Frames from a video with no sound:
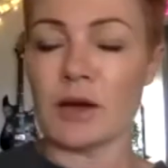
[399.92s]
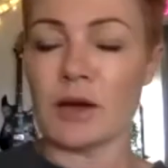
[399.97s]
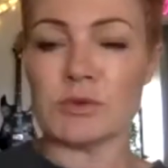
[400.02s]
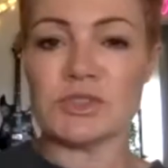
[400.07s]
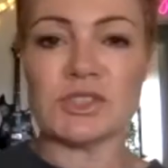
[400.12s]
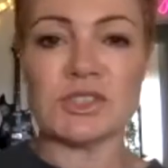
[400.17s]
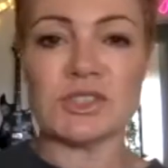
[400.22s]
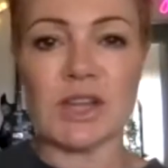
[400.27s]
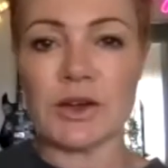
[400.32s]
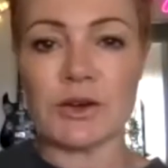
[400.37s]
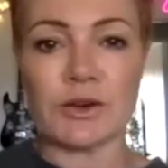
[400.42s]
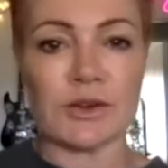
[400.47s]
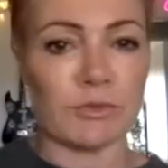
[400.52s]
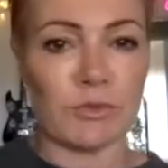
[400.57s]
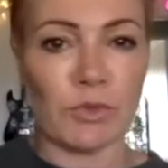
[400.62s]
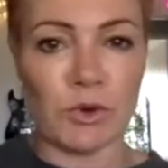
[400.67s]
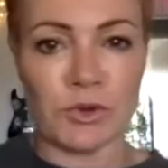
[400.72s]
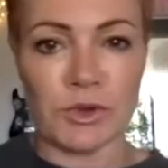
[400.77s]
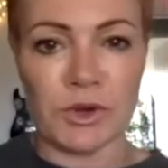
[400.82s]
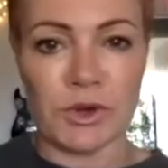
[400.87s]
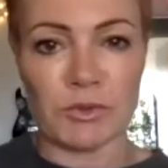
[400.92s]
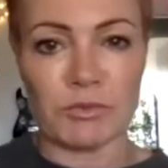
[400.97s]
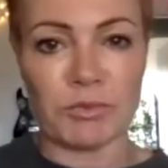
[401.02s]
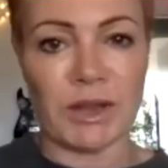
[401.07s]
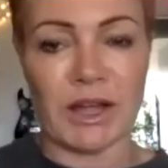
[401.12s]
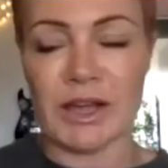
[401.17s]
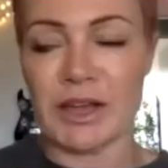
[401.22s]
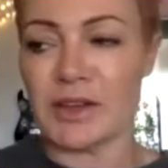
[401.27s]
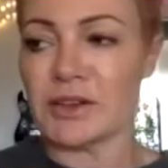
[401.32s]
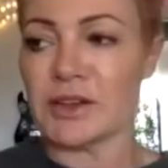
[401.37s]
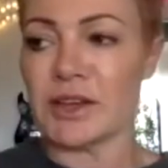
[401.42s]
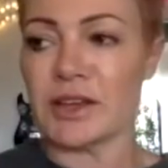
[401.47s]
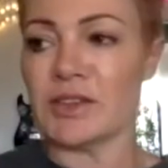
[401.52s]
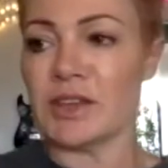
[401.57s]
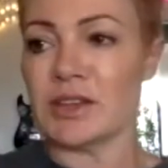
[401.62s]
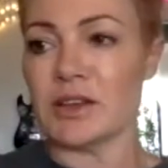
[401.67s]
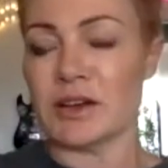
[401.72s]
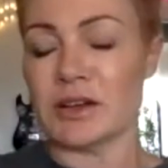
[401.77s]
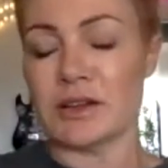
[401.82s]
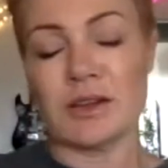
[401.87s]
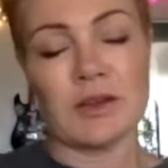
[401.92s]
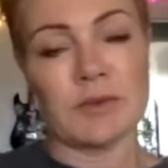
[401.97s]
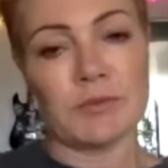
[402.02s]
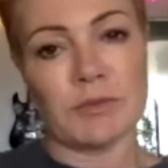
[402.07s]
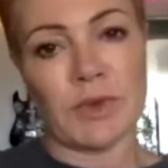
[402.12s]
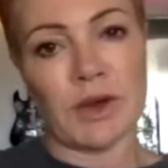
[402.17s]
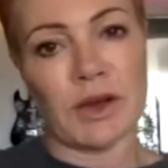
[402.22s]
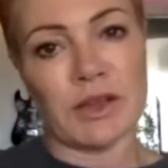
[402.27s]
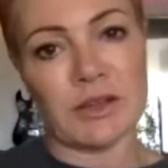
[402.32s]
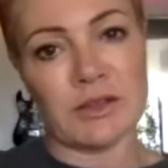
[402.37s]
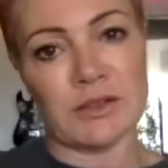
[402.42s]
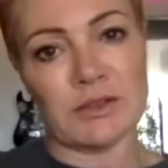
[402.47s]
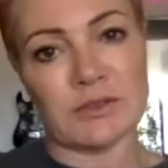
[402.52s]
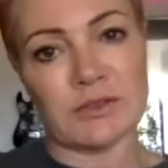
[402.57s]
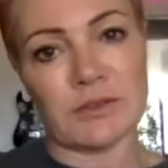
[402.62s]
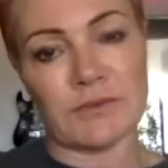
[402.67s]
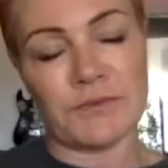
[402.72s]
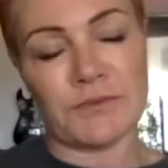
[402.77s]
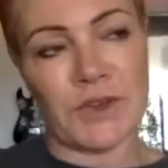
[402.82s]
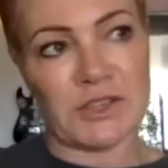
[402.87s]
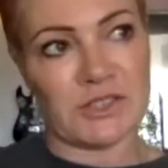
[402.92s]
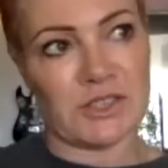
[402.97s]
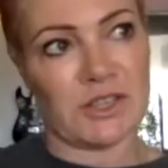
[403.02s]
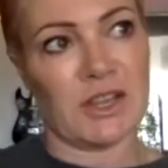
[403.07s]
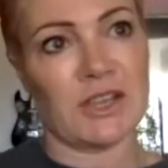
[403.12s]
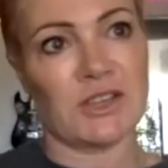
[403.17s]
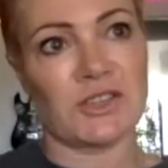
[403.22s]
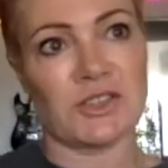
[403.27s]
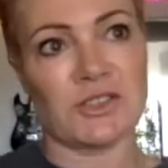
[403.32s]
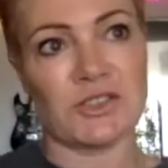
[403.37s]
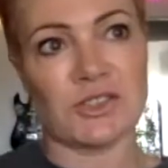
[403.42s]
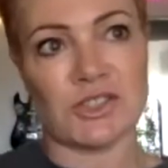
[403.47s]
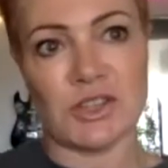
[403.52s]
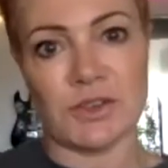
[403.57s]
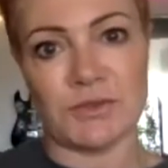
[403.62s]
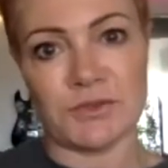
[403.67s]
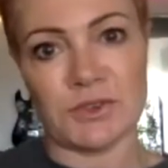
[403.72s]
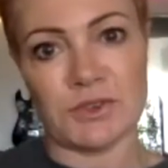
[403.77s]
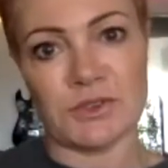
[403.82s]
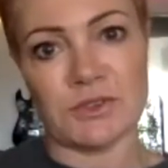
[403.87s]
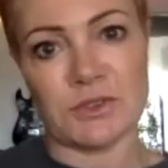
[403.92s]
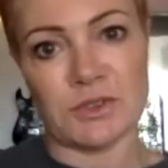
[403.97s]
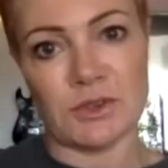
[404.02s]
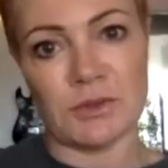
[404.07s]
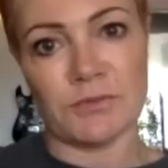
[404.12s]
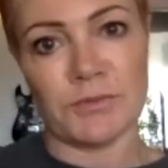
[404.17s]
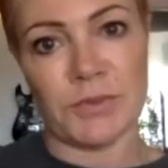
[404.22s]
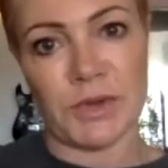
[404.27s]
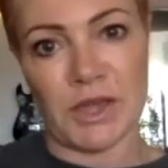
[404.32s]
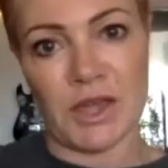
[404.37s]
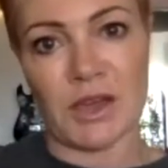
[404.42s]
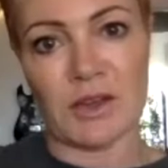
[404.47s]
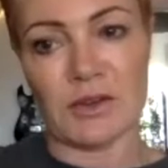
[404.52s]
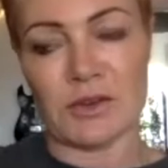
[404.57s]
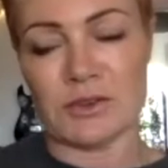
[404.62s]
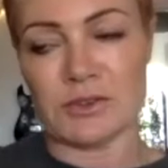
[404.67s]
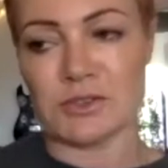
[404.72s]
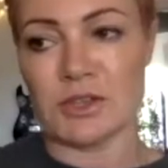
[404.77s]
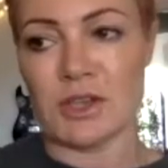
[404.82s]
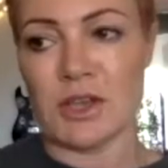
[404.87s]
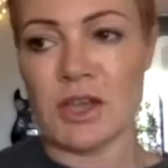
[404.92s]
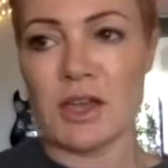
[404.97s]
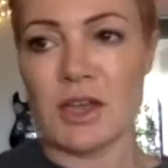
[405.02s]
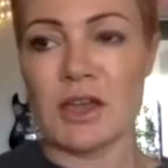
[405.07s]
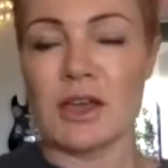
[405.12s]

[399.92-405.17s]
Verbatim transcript: I would stare at it more than I would play it. And then I my fascination shifted to pianos.